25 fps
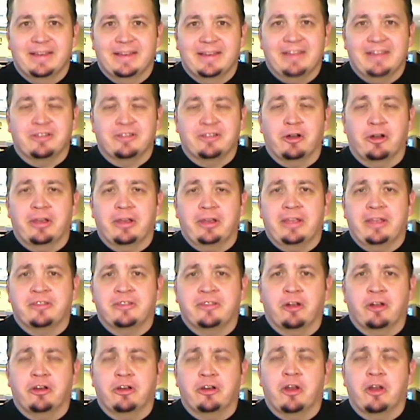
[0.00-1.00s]
It's hard. It's
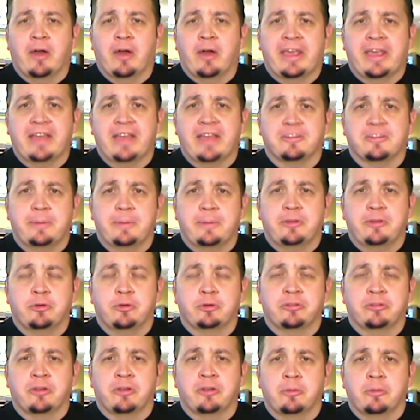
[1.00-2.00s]
hard to know. I can't speak to
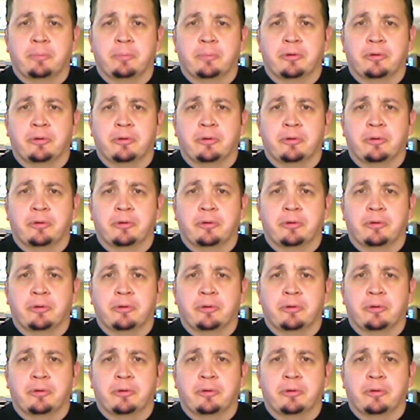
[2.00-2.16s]
his own